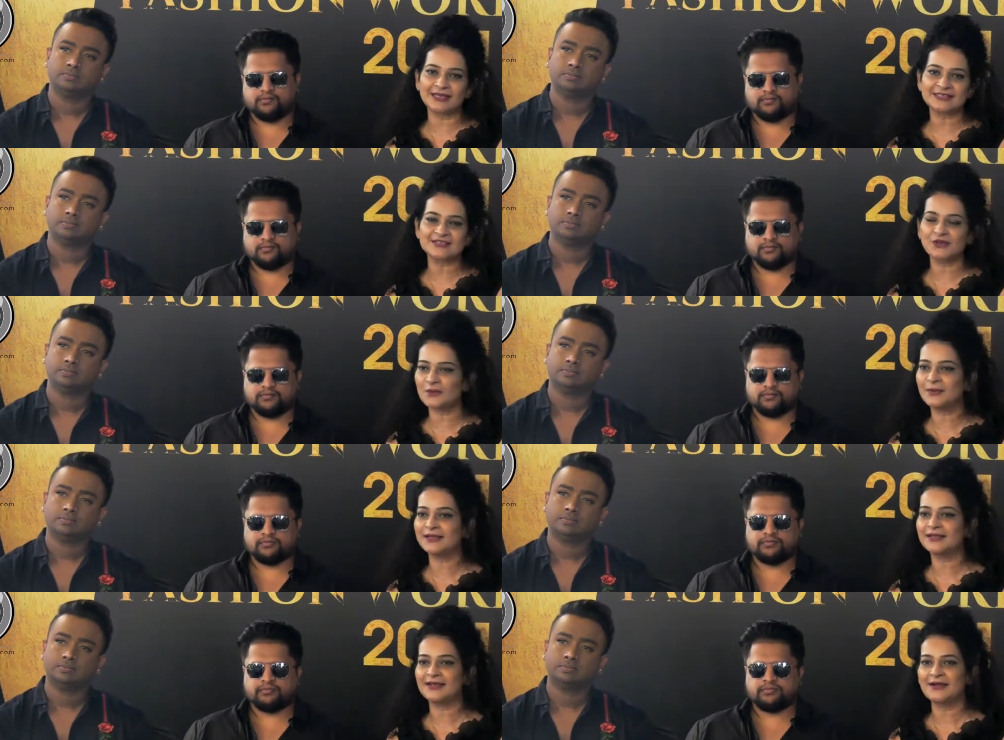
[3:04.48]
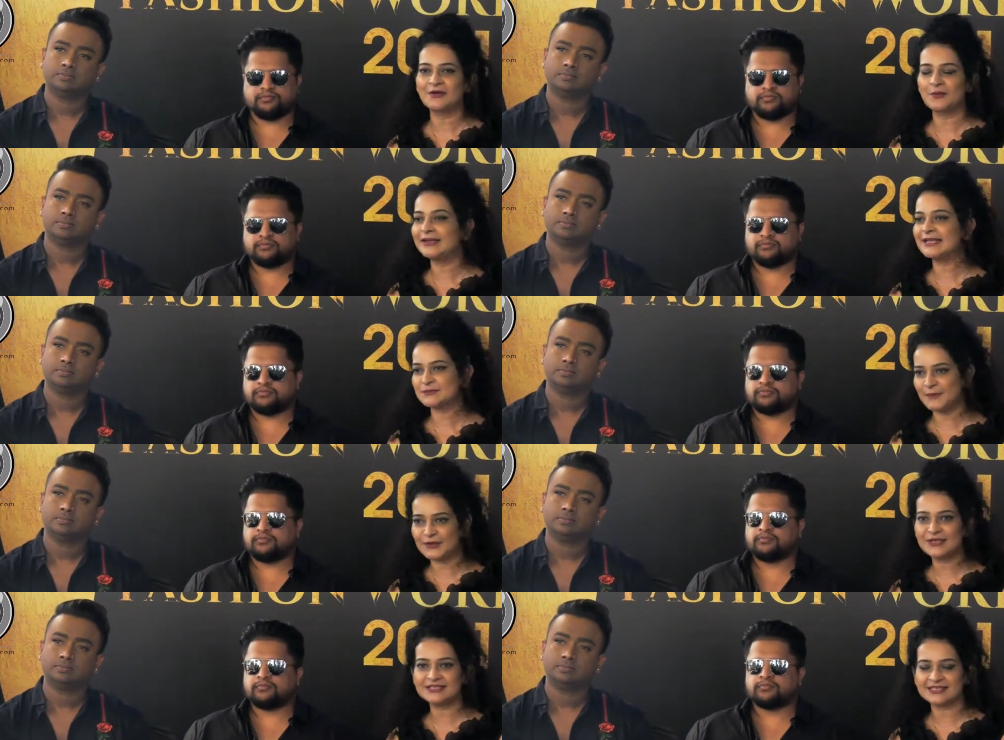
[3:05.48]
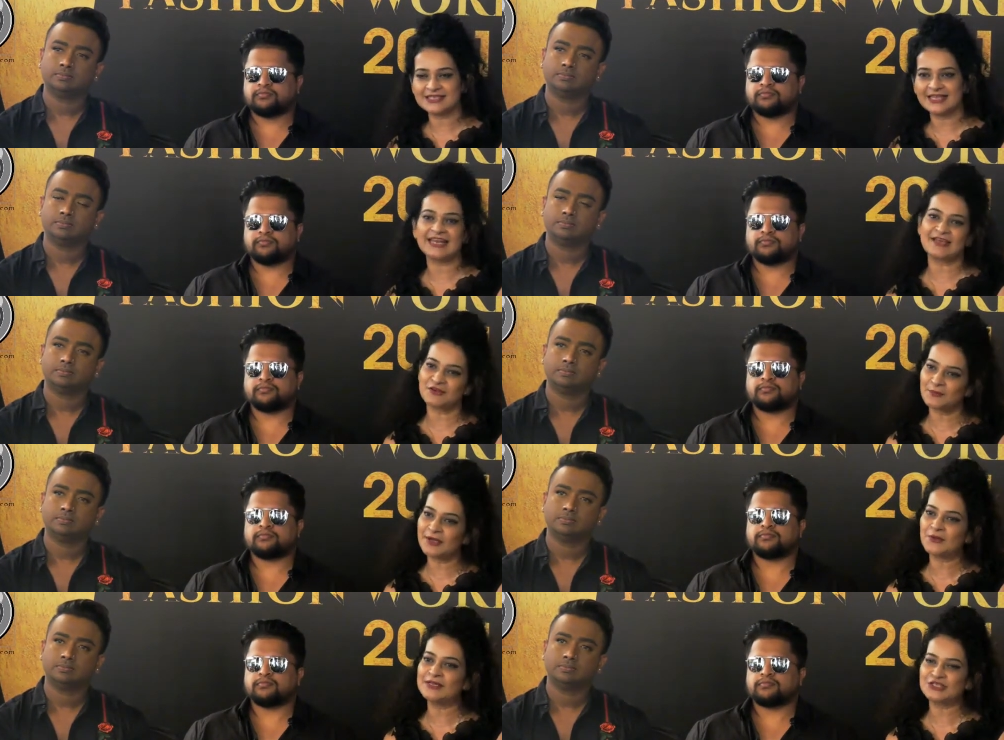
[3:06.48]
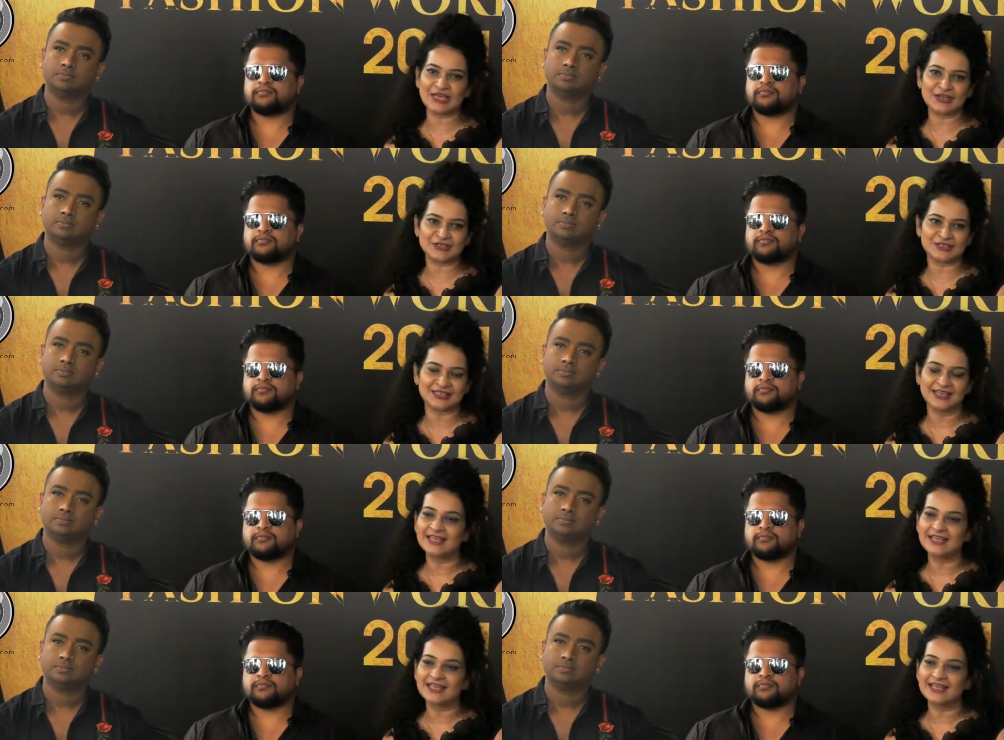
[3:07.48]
Speaker 1: it is going to be one experience that everybody will cherish.